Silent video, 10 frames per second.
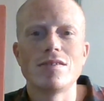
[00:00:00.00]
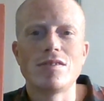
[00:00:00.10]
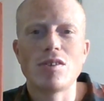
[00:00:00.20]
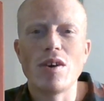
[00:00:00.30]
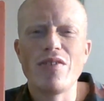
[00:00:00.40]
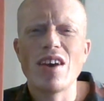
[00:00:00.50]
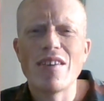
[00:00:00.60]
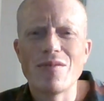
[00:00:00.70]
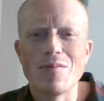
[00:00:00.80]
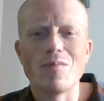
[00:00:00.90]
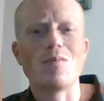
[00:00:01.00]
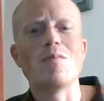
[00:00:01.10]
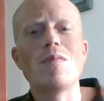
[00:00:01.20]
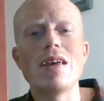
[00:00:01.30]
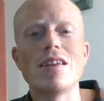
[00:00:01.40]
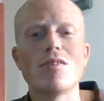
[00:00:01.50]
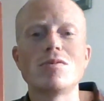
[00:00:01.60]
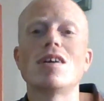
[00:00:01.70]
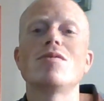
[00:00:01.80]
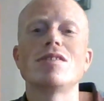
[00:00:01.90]
So if you haven't made
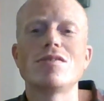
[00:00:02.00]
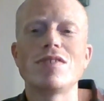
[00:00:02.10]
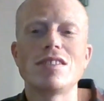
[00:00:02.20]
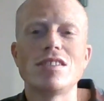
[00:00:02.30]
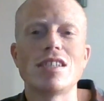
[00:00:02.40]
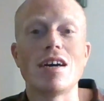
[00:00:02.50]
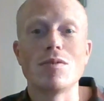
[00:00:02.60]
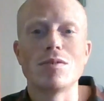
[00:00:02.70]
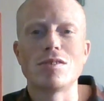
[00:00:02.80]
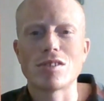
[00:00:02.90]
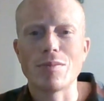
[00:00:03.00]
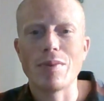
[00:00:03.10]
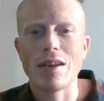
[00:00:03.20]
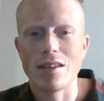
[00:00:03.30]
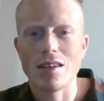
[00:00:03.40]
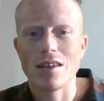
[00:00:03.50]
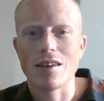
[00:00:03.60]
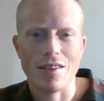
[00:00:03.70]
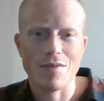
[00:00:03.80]
hotel reservations yet, I wouldn't start panicking.